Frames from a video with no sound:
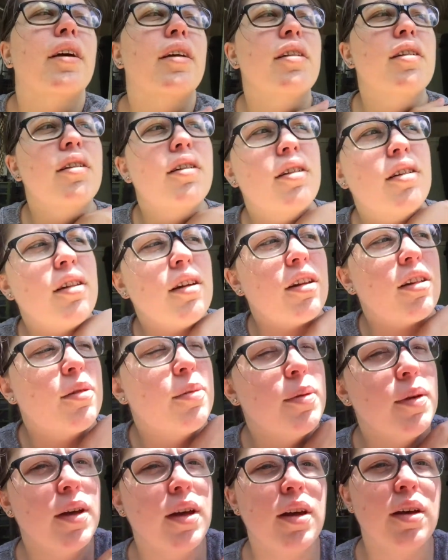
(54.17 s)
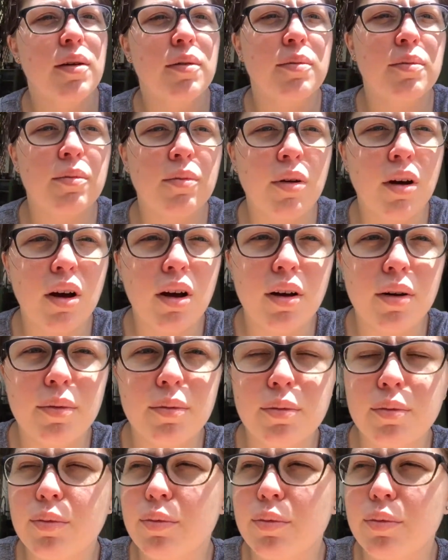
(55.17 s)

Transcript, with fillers: it's 6 p.m. Um,